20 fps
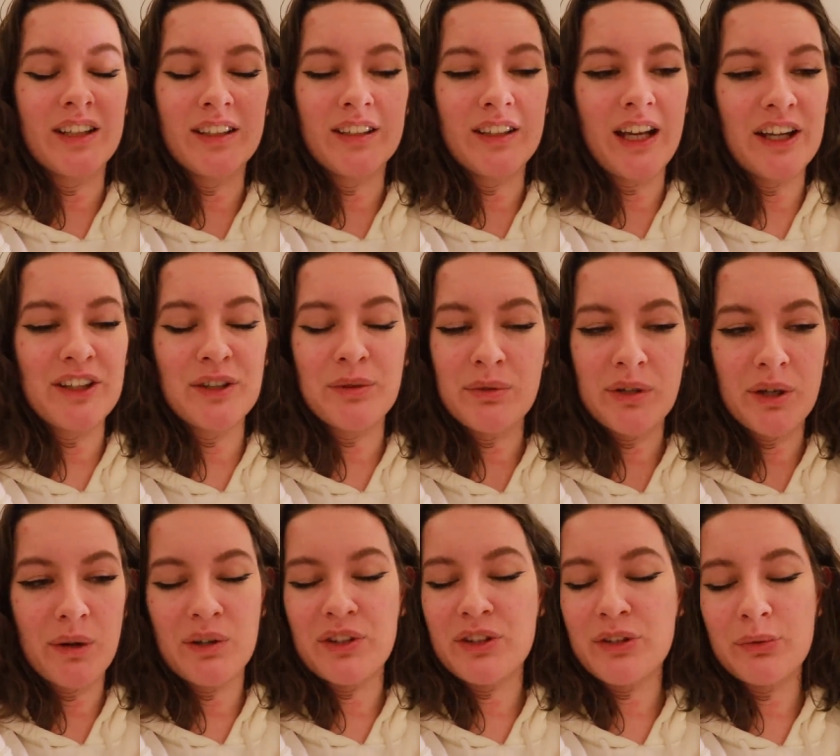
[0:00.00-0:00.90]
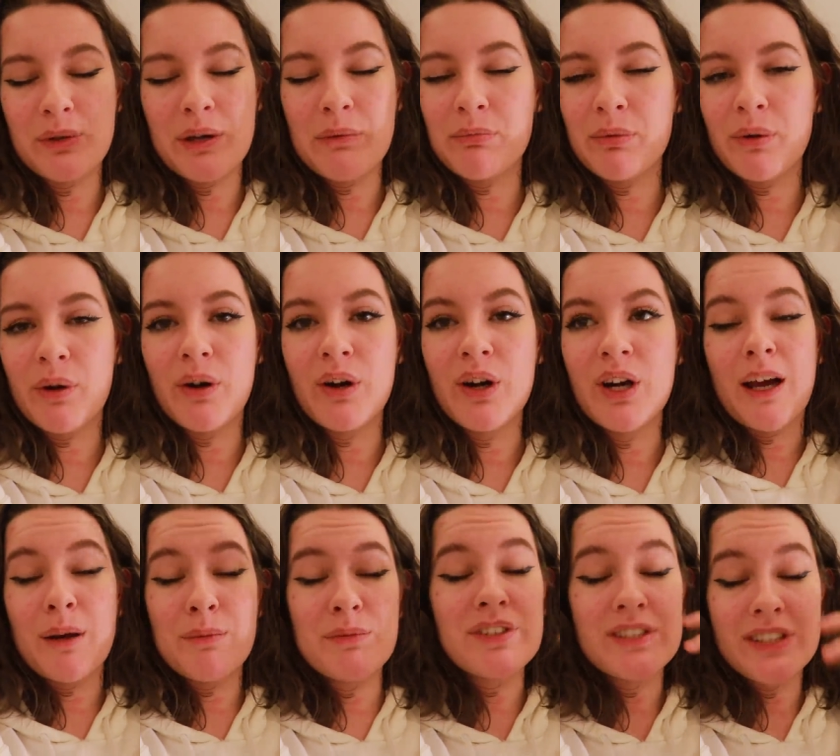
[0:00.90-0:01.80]
I don't want to go into it, but
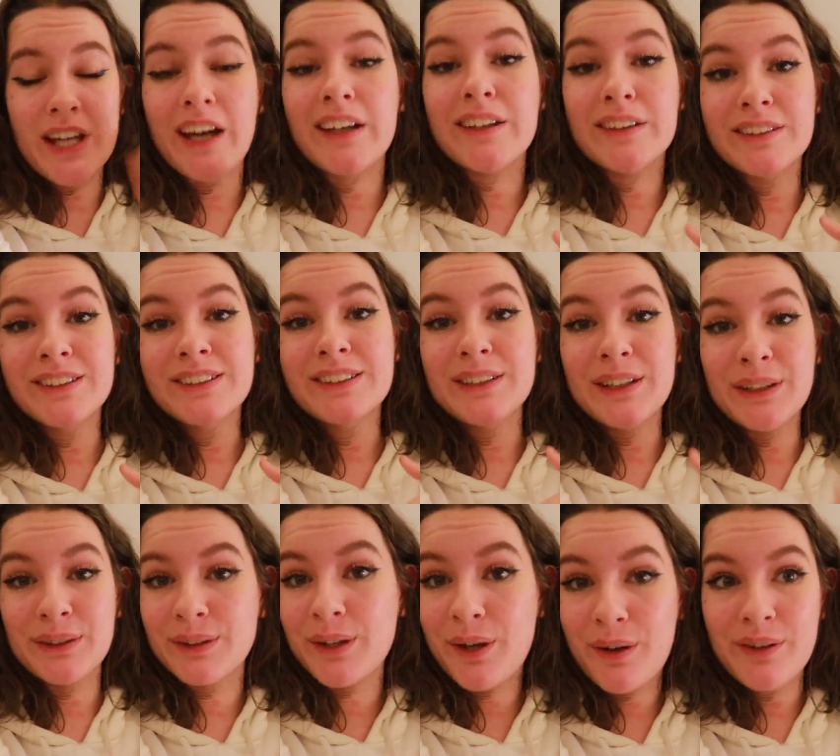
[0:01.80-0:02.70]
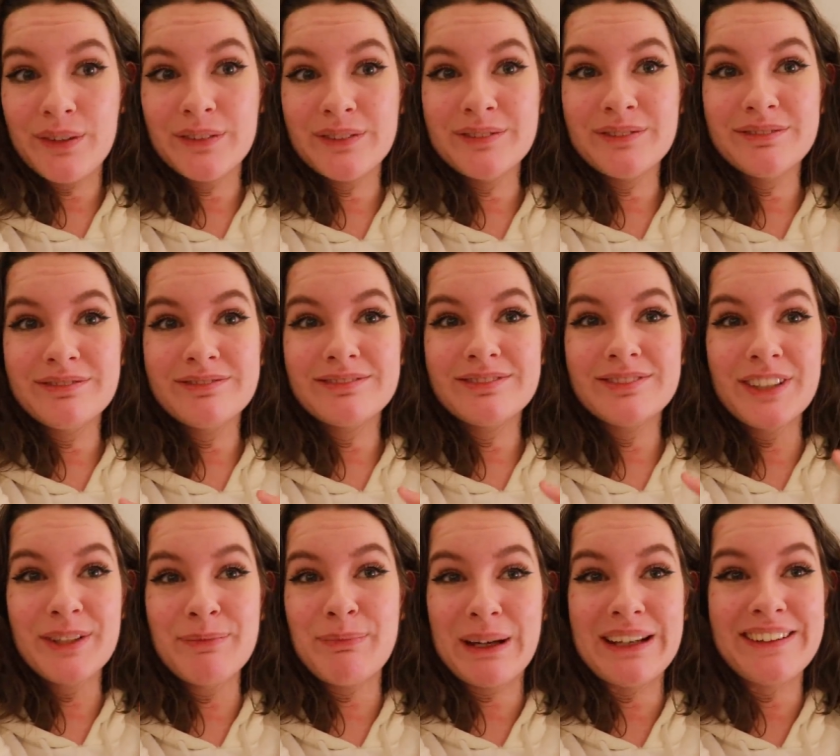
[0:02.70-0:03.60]
I'm just tired a lot.
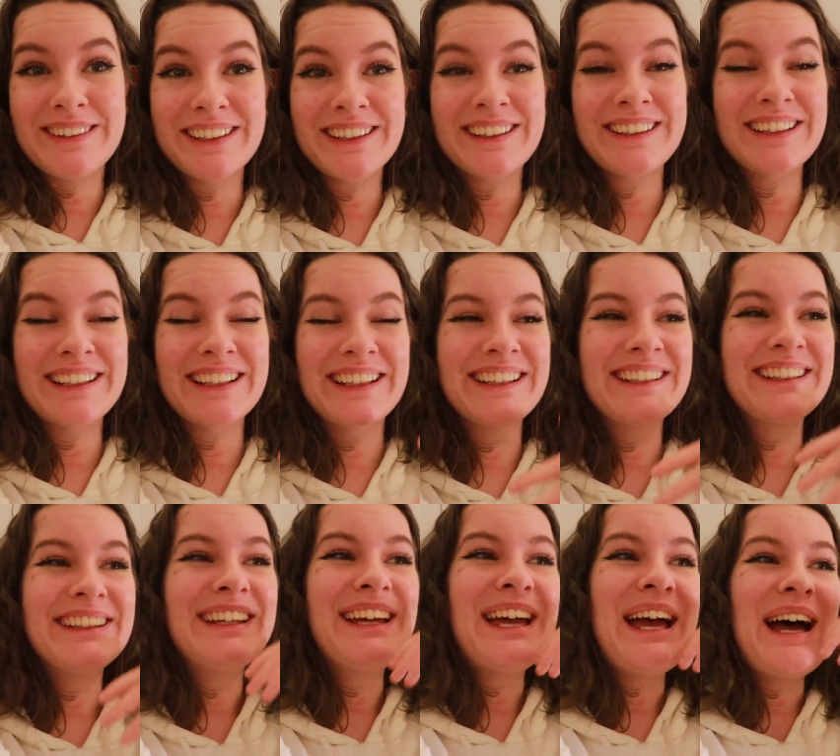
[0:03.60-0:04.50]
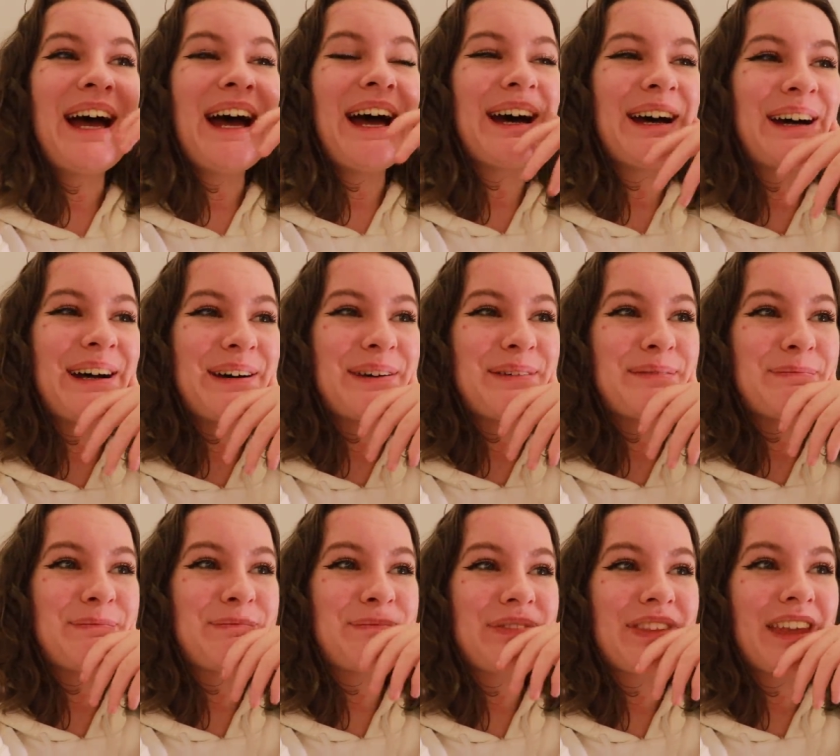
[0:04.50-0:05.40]
Basically.
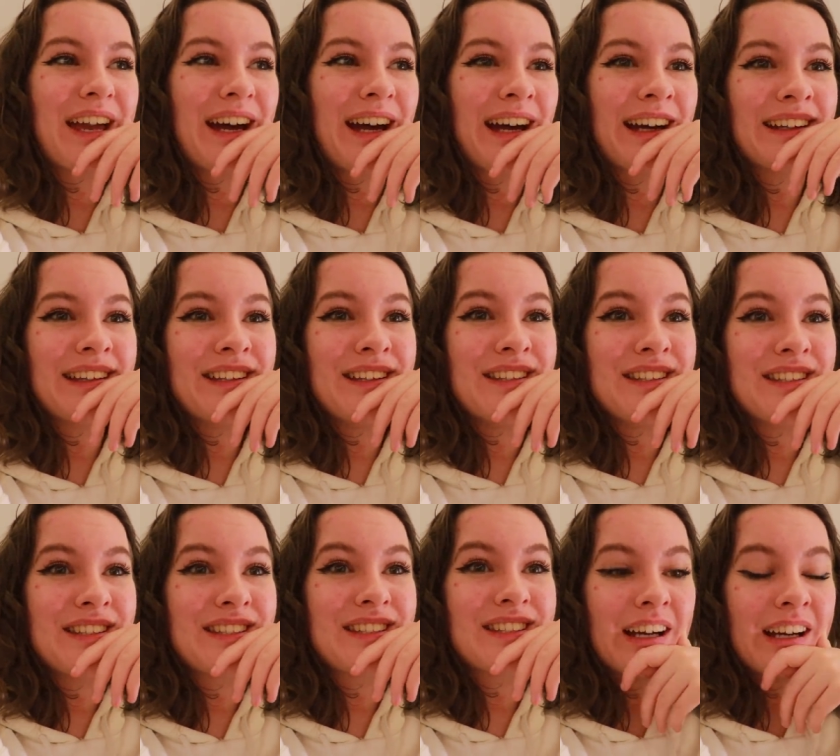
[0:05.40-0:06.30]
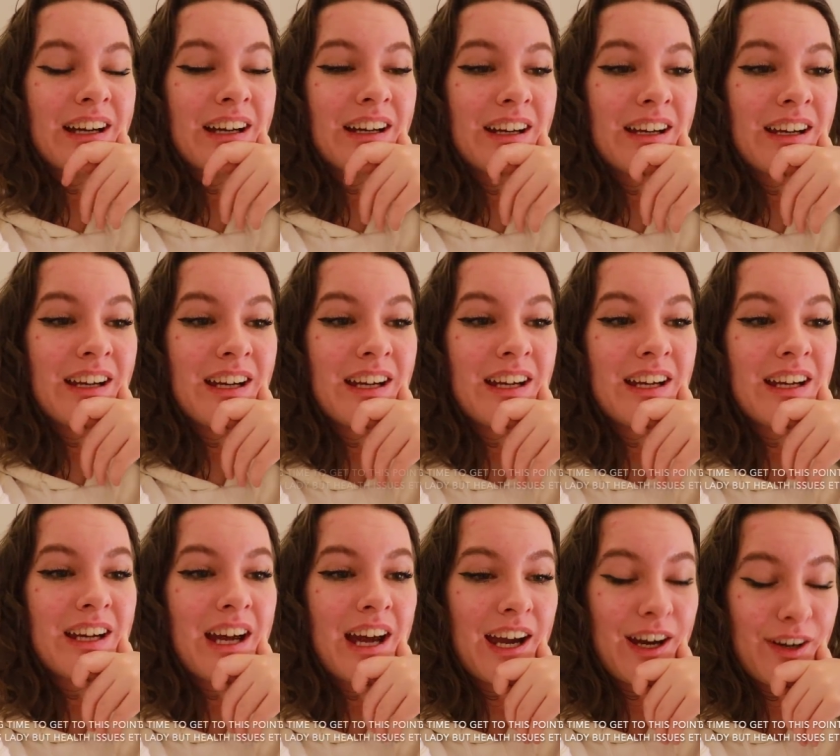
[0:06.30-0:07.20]
And
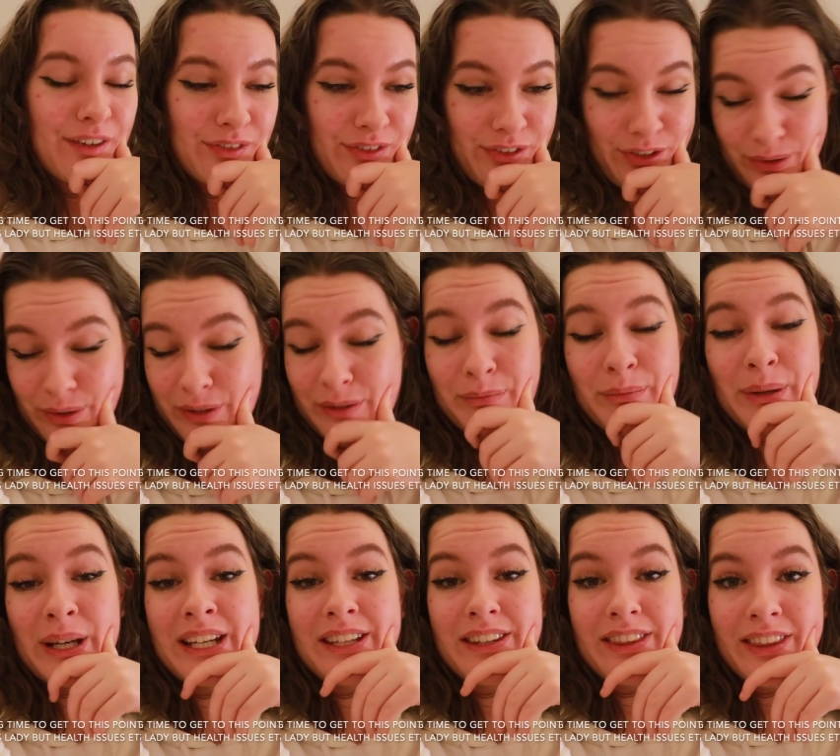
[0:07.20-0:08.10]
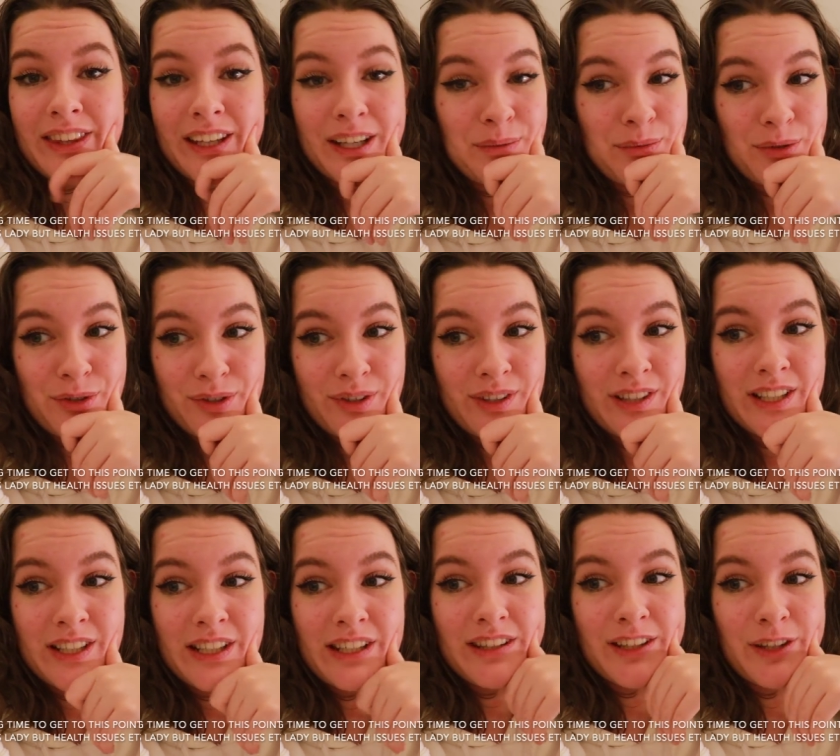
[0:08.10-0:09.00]
I have to admit that I'm
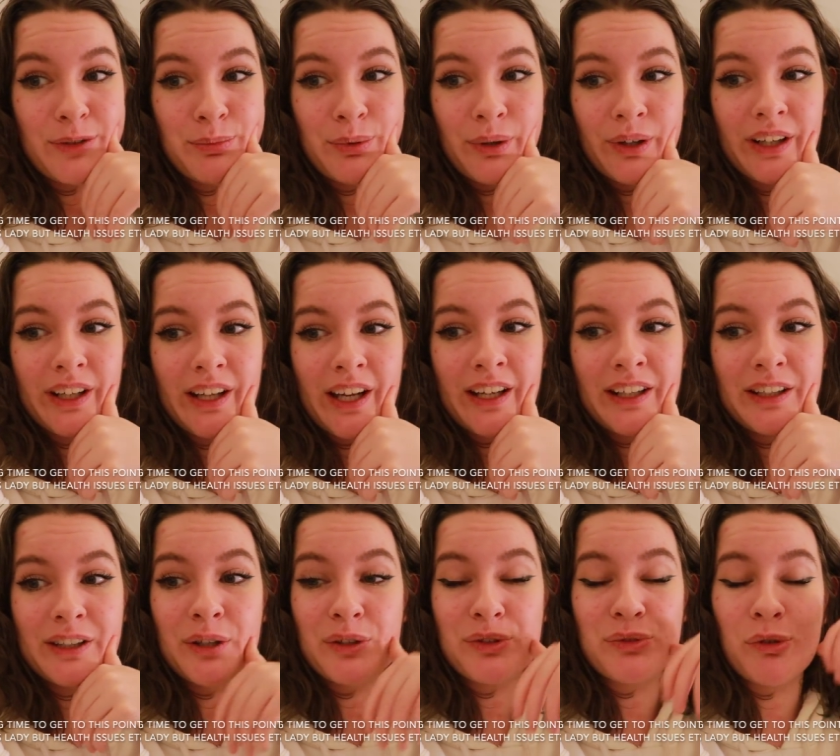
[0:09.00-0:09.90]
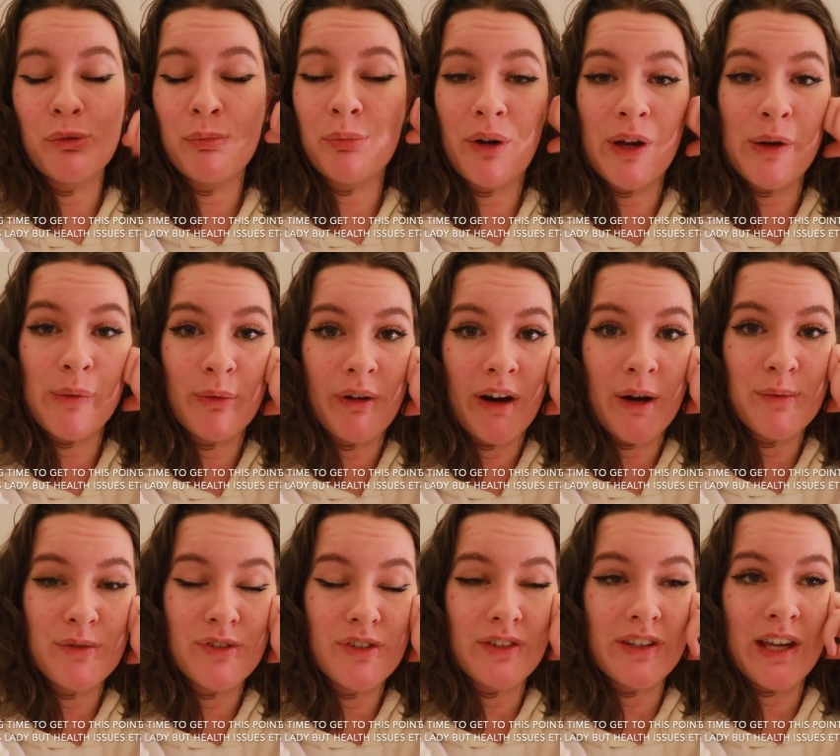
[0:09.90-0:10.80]
struggling at this point, and it got to a point where I
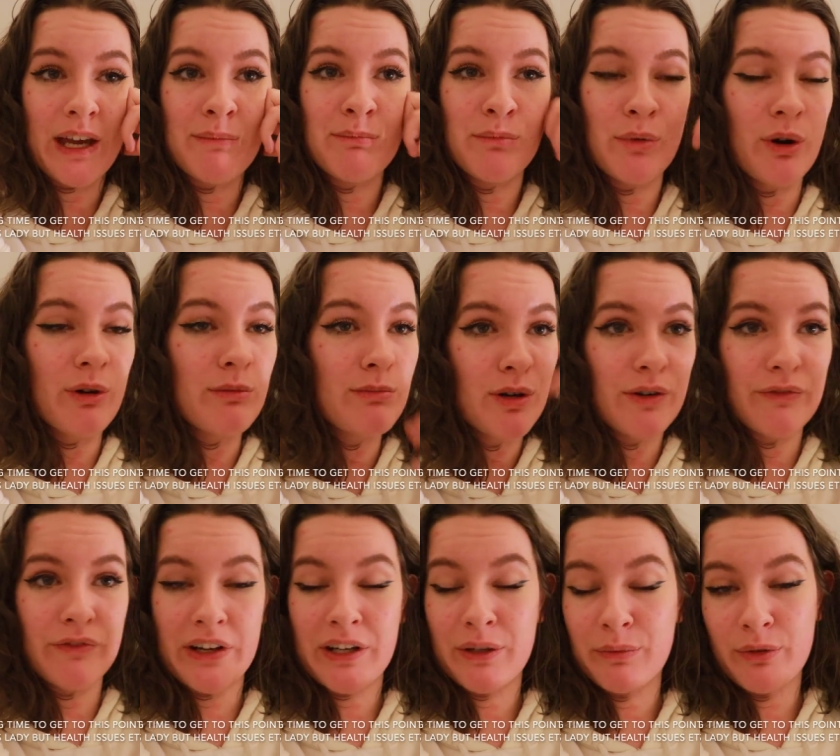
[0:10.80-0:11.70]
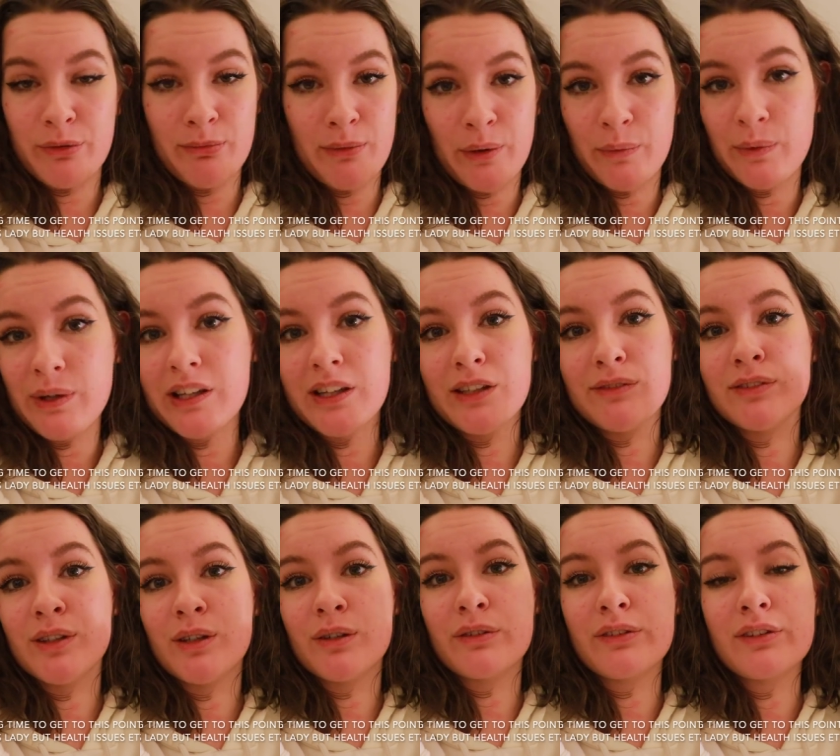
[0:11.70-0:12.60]
was just getting more and more fed up with my weekly
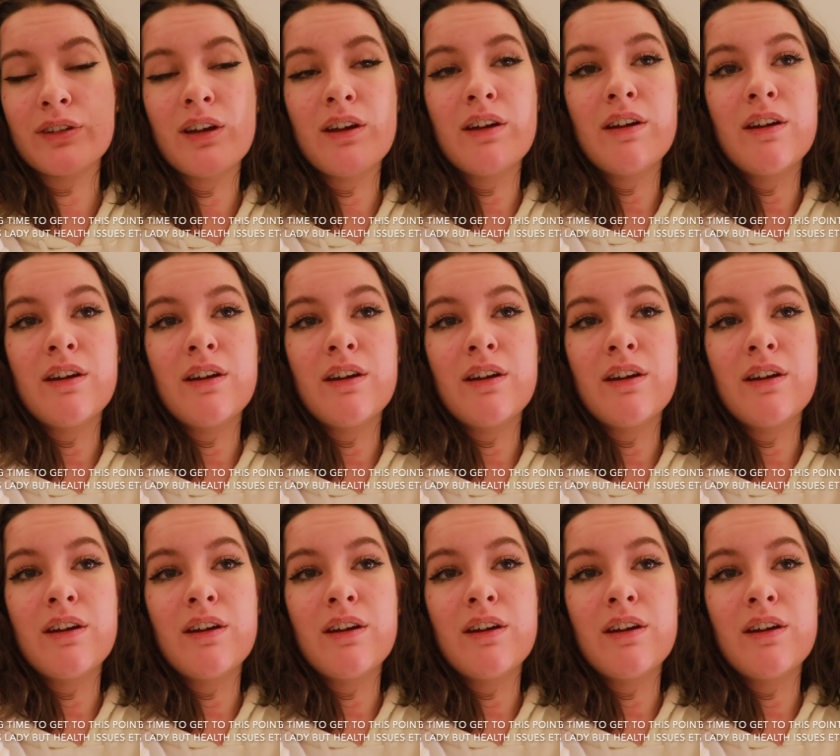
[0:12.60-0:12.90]
vlogs